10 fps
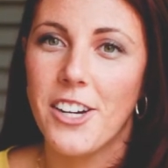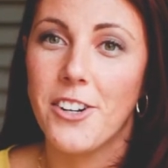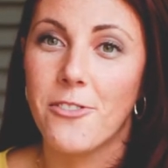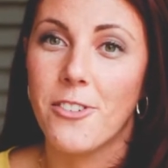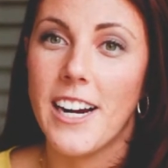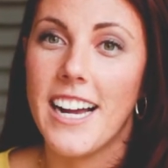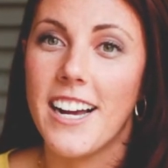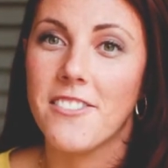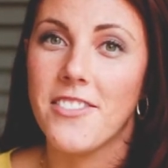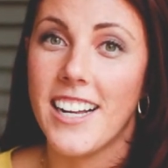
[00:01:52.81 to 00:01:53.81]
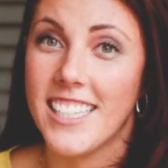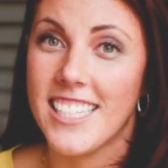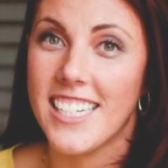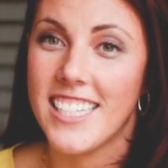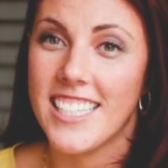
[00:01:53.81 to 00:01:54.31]
around
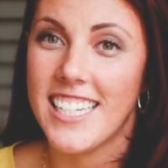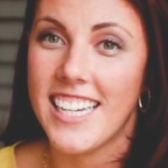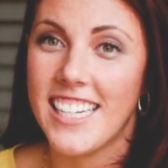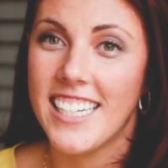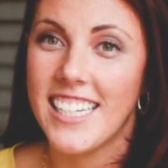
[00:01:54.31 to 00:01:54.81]
Valentine's Day,